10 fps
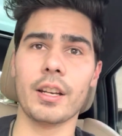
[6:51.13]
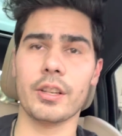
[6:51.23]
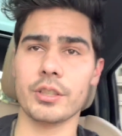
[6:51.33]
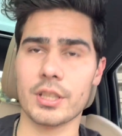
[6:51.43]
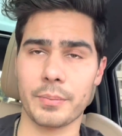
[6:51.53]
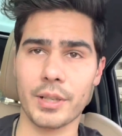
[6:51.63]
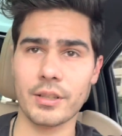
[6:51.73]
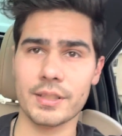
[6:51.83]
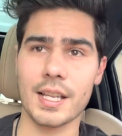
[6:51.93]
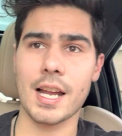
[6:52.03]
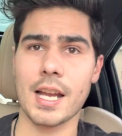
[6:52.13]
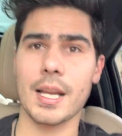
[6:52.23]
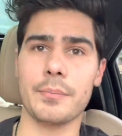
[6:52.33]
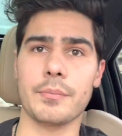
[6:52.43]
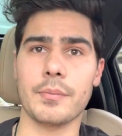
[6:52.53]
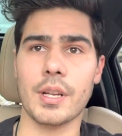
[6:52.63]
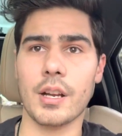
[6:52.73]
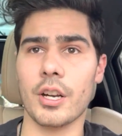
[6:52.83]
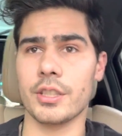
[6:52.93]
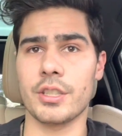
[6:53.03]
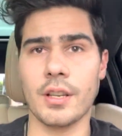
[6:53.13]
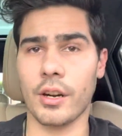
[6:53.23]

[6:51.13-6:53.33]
Are you shipping on time?